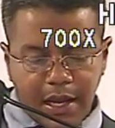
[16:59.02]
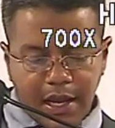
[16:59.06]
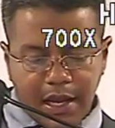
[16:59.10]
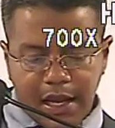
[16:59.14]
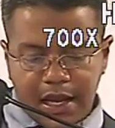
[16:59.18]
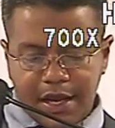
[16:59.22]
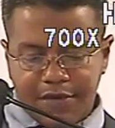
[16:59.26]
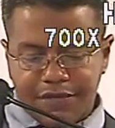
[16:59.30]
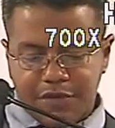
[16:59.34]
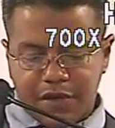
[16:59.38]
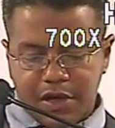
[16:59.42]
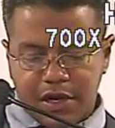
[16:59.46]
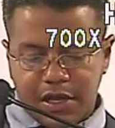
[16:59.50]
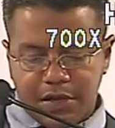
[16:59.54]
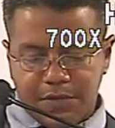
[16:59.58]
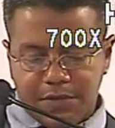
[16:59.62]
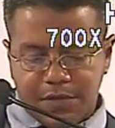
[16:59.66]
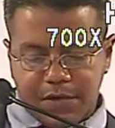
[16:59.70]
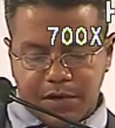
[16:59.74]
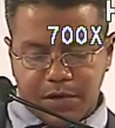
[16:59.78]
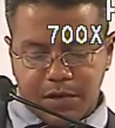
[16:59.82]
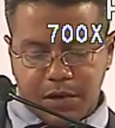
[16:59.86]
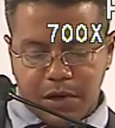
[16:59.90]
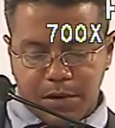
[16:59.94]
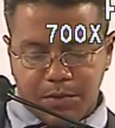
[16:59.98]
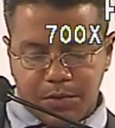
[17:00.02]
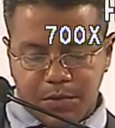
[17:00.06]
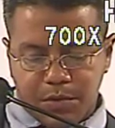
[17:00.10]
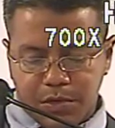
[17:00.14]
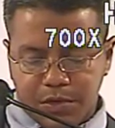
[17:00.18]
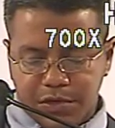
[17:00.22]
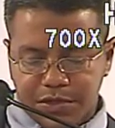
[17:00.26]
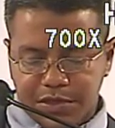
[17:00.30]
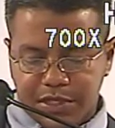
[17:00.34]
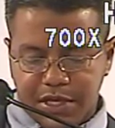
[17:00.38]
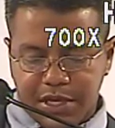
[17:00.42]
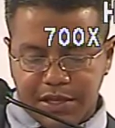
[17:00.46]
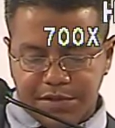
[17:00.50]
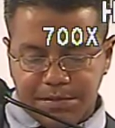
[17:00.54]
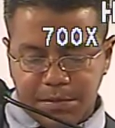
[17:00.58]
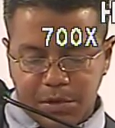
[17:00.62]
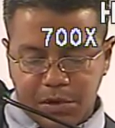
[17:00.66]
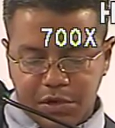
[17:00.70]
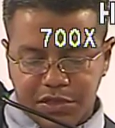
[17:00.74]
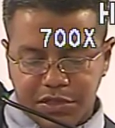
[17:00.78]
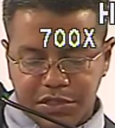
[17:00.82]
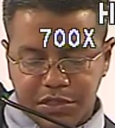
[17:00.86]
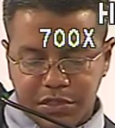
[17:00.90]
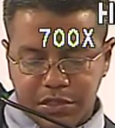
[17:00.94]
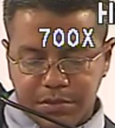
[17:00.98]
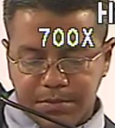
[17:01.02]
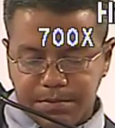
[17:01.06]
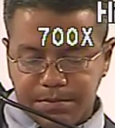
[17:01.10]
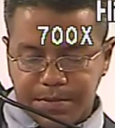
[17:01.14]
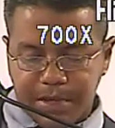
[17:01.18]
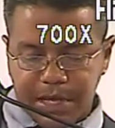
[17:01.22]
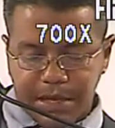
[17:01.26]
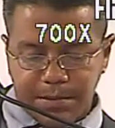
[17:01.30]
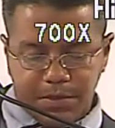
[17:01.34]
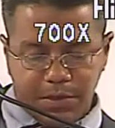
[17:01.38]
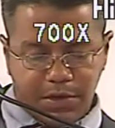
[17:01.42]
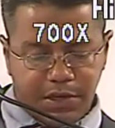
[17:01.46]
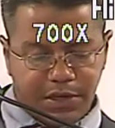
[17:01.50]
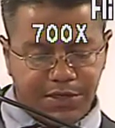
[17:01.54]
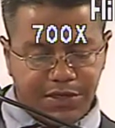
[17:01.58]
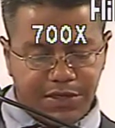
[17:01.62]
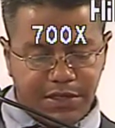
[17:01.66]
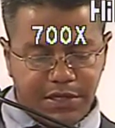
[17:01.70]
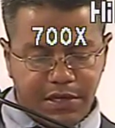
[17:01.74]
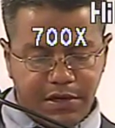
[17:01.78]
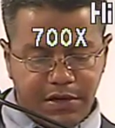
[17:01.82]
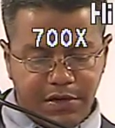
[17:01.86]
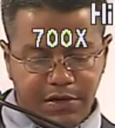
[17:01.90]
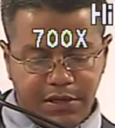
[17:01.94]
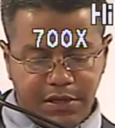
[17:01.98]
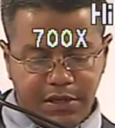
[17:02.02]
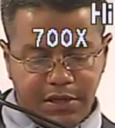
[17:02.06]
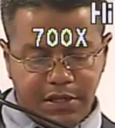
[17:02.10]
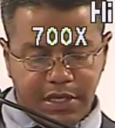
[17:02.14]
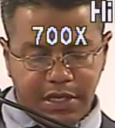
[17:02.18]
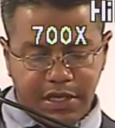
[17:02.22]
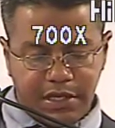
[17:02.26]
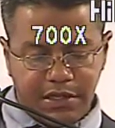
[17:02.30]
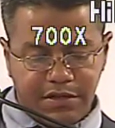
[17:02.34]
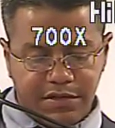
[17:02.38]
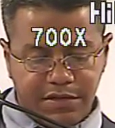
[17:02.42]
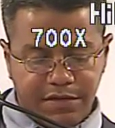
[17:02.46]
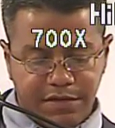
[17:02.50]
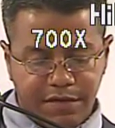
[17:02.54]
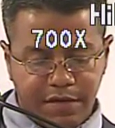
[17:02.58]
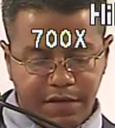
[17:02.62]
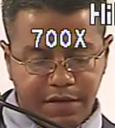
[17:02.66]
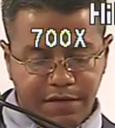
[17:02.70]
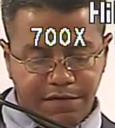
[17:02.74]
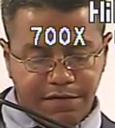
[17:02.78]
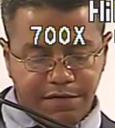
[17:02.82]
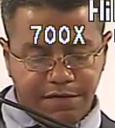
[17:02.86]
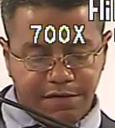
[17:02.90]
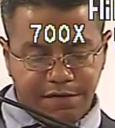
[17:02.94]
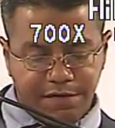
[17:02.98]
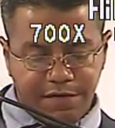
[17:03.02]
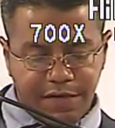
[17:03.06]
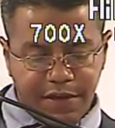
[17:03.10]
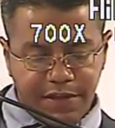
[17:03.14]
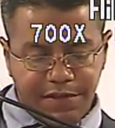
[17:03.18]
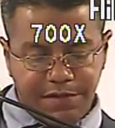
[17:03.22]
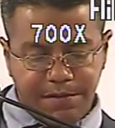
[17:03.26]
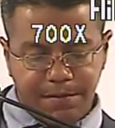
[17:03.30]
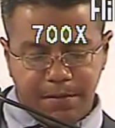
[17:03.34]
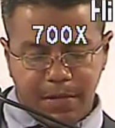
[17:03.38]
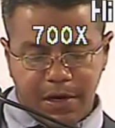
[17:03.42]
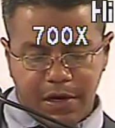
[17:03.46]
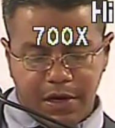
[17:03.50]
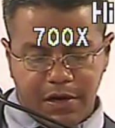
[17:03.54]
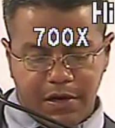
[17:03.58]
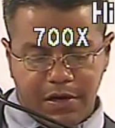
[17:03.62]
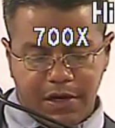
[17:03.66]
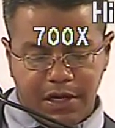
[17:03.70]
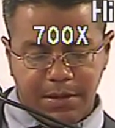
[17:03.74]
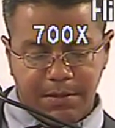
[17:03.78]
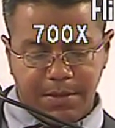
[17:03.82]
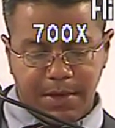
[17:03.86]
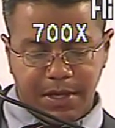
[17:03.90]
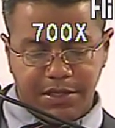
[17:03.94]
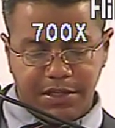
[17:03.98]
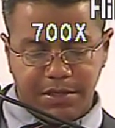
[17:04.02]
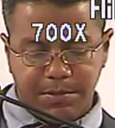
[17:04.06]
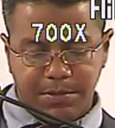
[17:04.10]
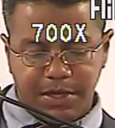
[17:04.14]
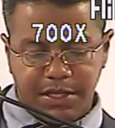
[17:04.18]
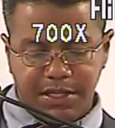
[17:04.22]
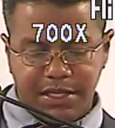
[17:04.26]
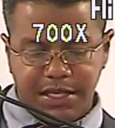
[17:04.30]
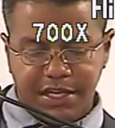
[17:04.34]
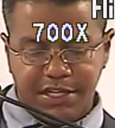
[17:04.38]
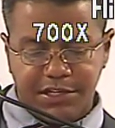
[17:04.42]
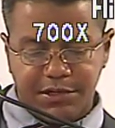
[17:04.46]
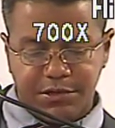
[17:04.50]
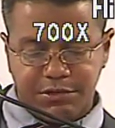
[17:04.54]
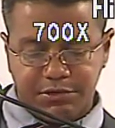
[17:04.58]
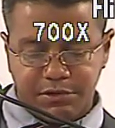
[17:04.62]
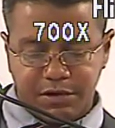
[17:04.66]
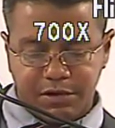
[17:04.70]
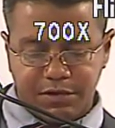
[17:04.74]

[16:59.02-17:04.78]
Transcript: after Oliver Cromwell's death. Most people considered these fifth monarchy men to be dangerous